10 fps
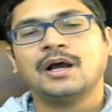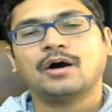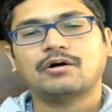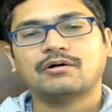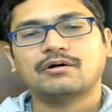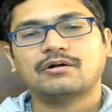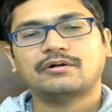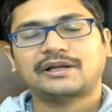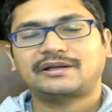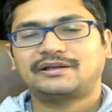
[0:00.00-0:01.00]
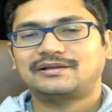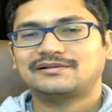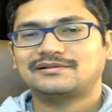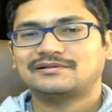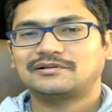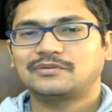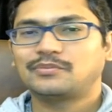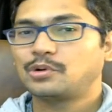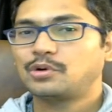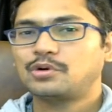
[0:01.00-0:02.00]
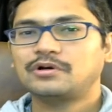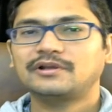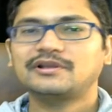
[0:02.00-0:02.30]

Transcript: or tactical blow.